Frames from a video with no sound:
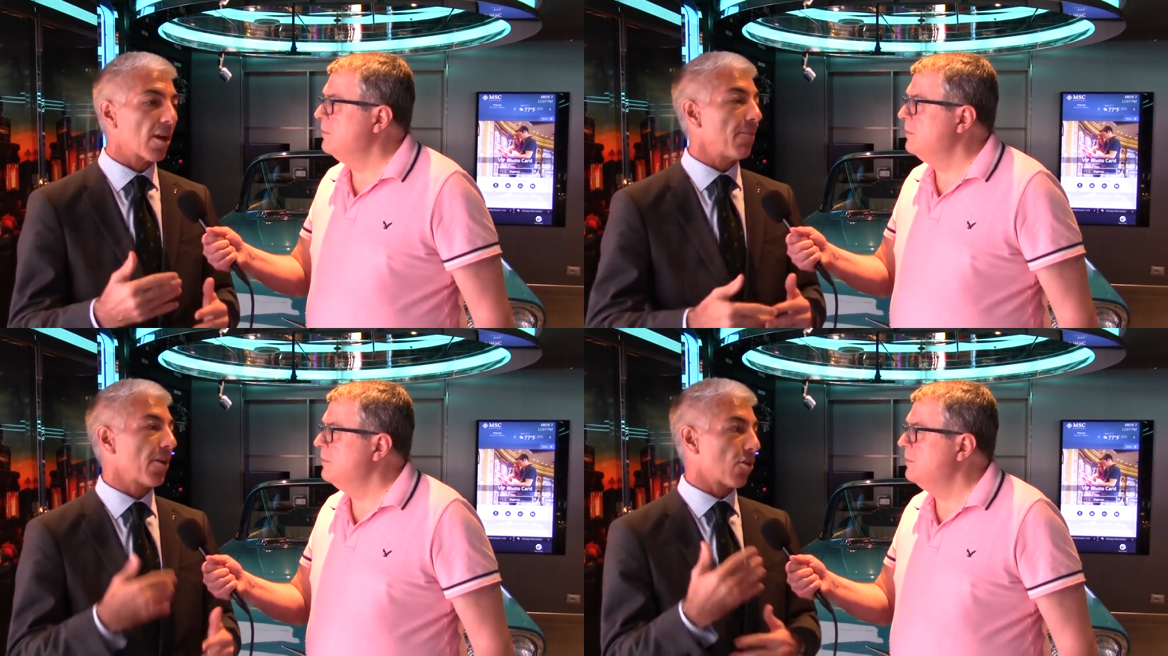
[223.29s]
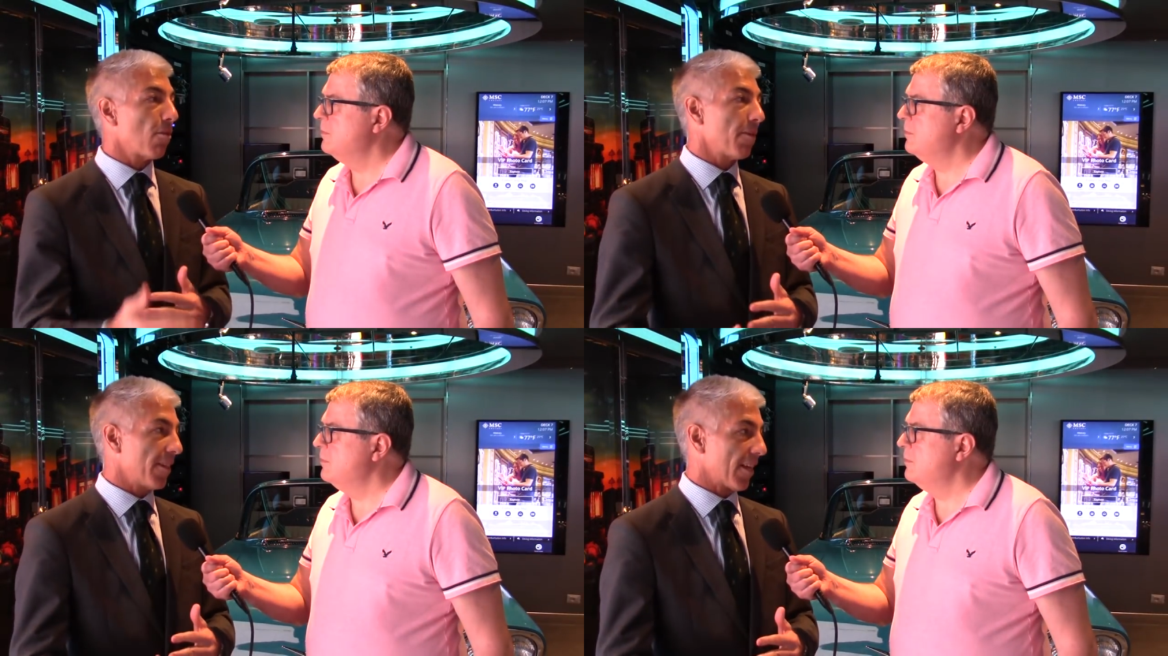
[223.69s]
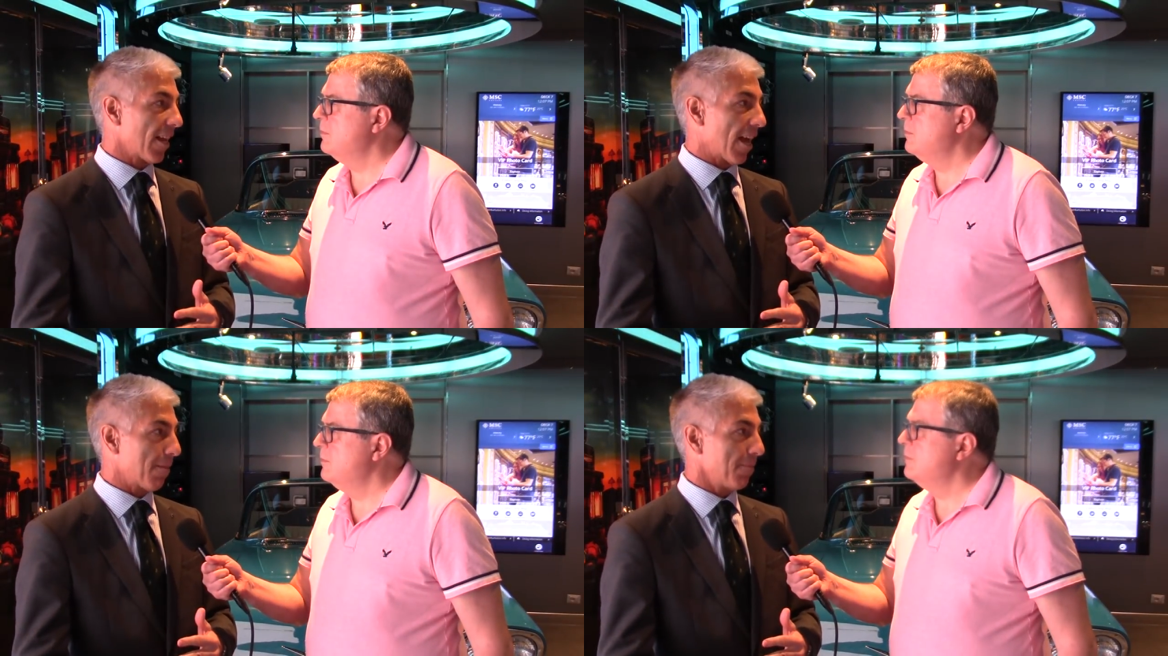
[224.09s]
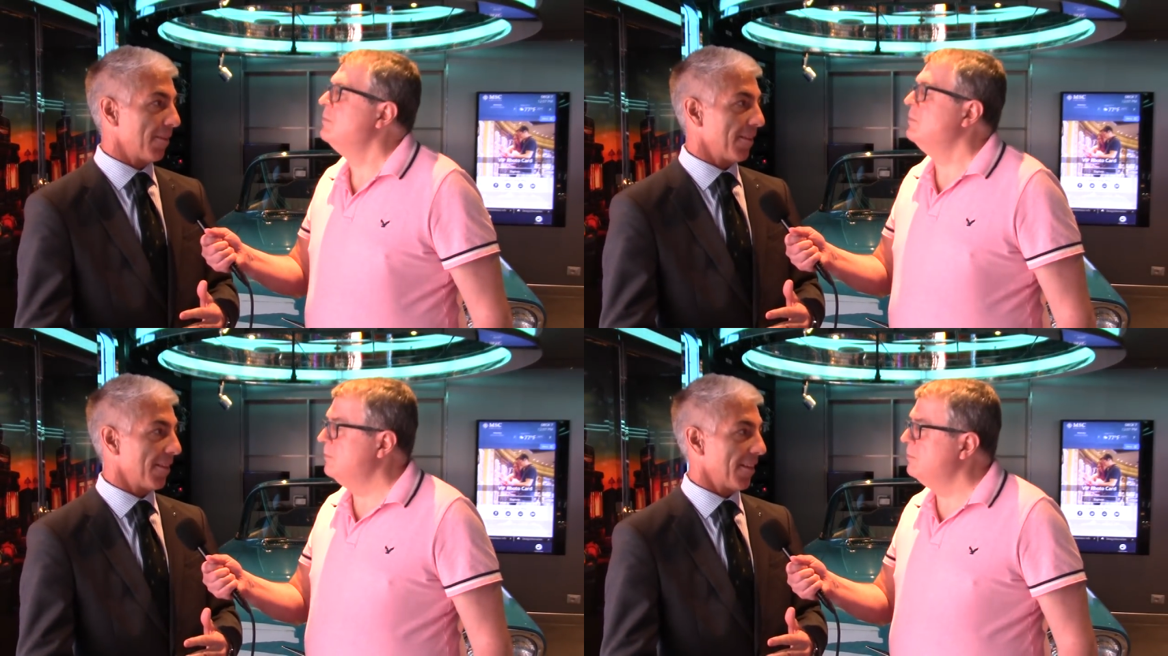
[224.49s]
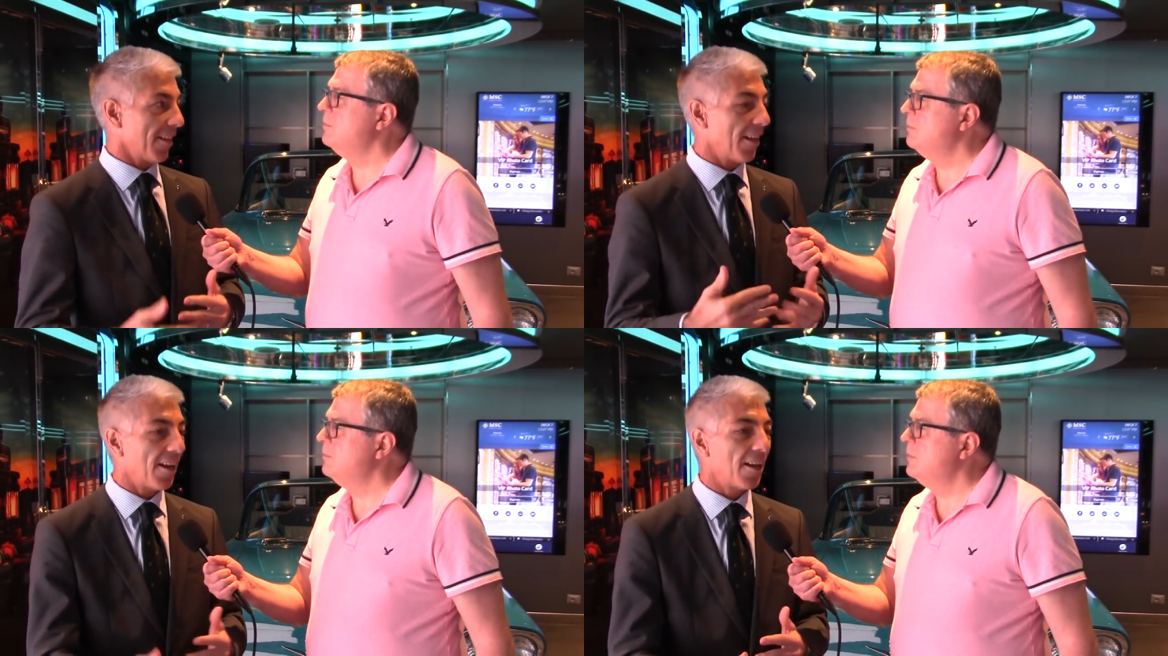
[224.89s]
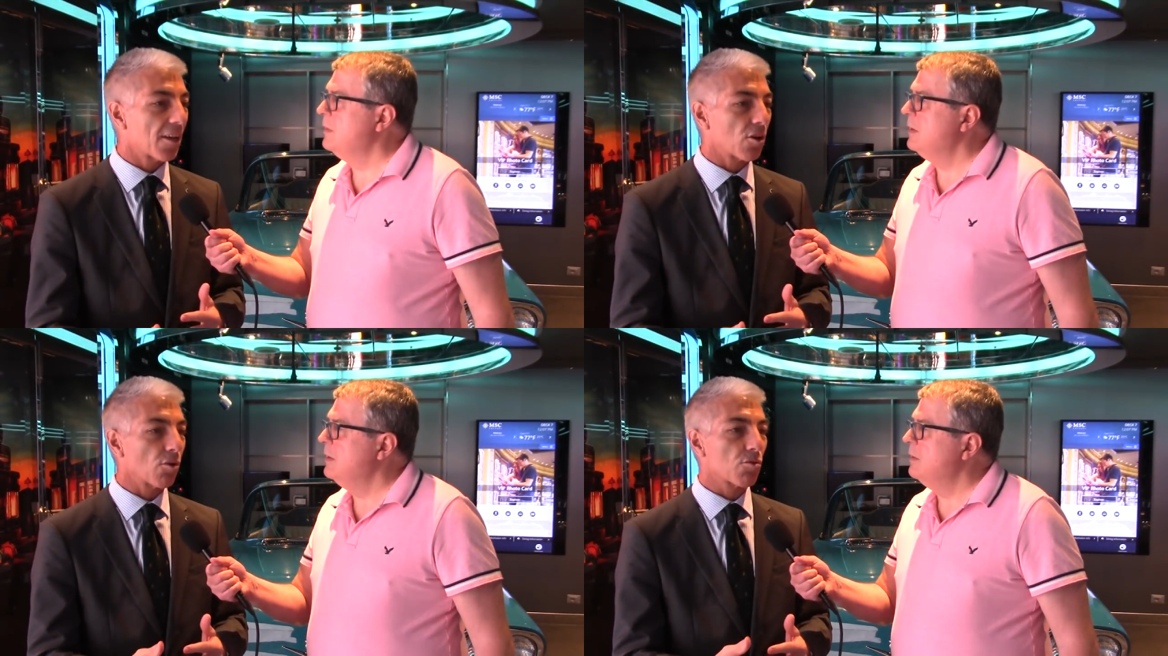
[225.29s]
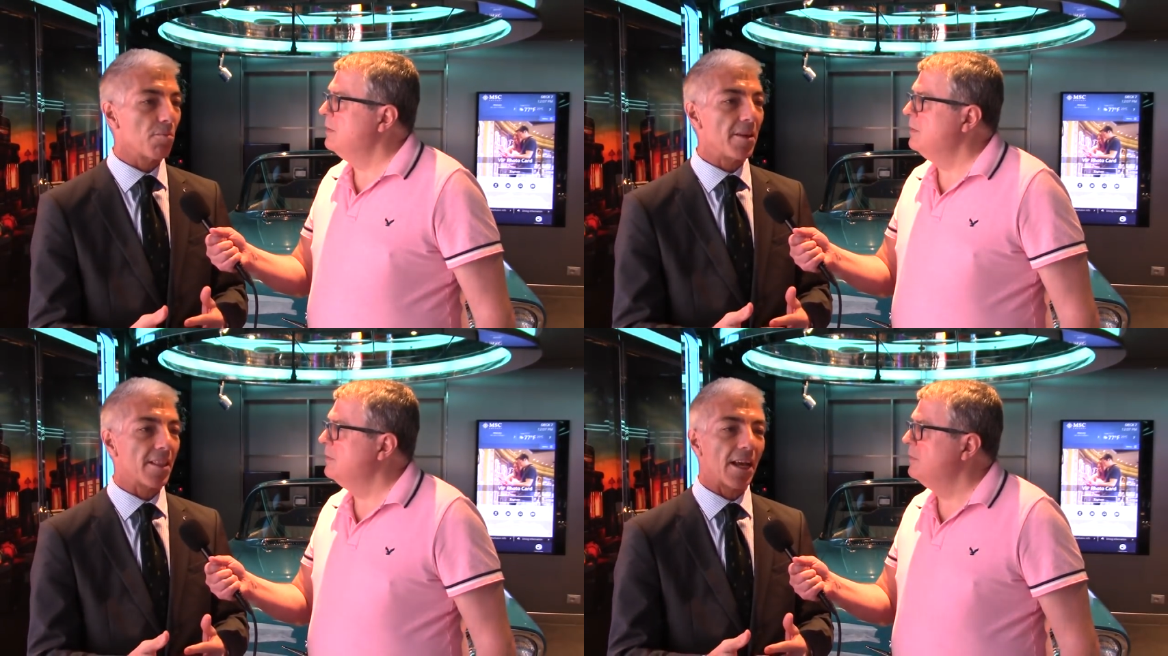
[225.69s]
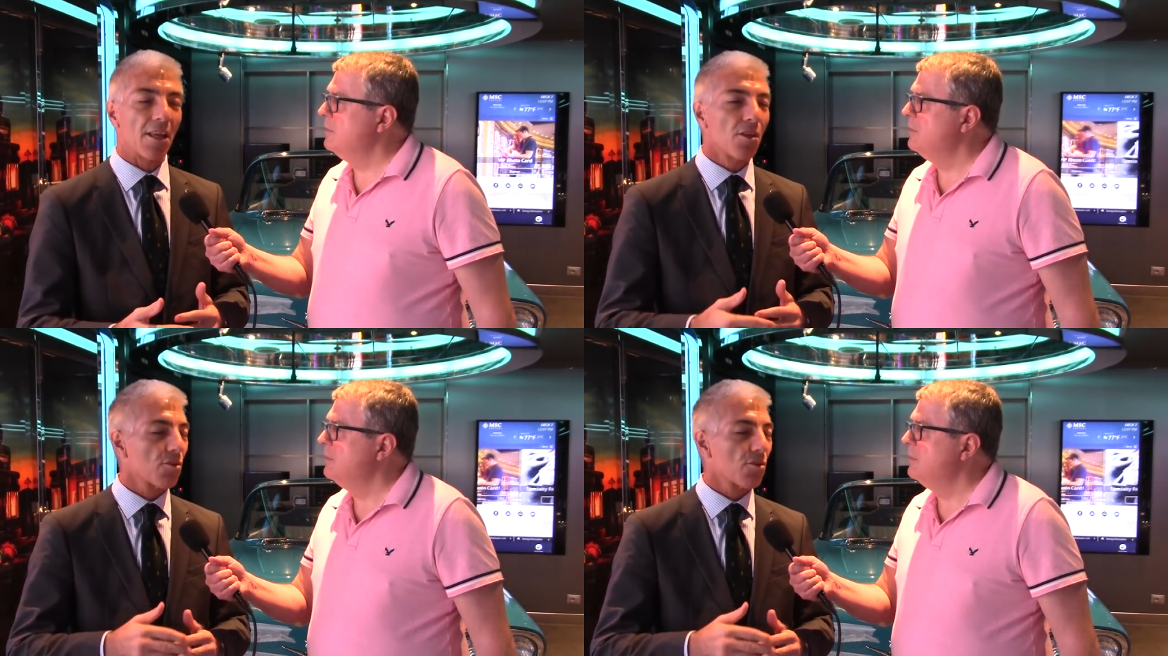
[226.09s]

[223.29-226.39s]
Speaker 1: have a comedy club. Uh, close to midnight.